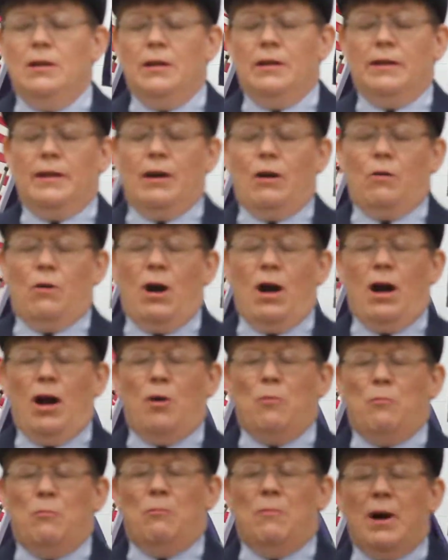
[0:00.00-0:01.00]
Now,
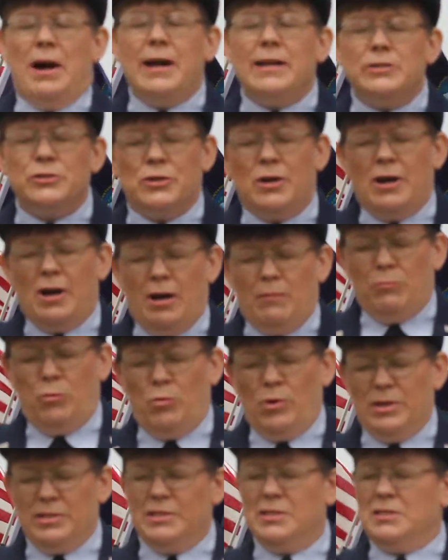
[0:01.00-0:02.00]
my job
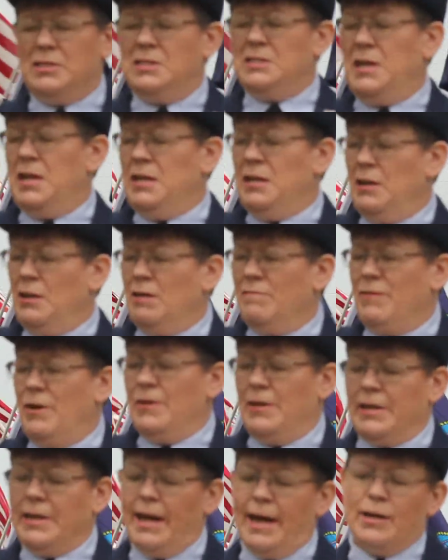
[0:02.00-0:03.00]
wasn't to take care of
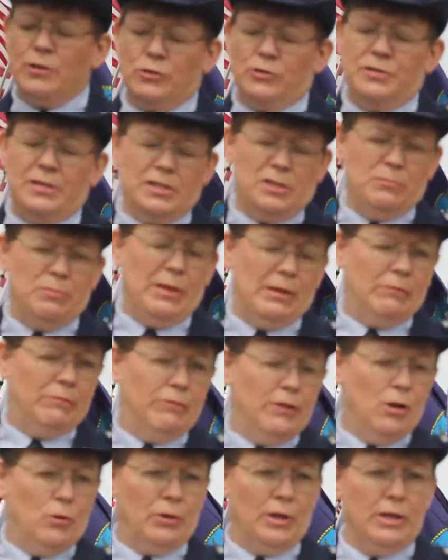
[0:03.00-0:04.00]
all the casualties being
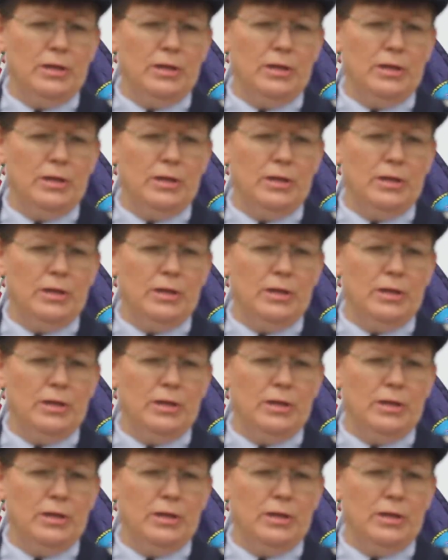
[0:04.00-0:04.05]
flown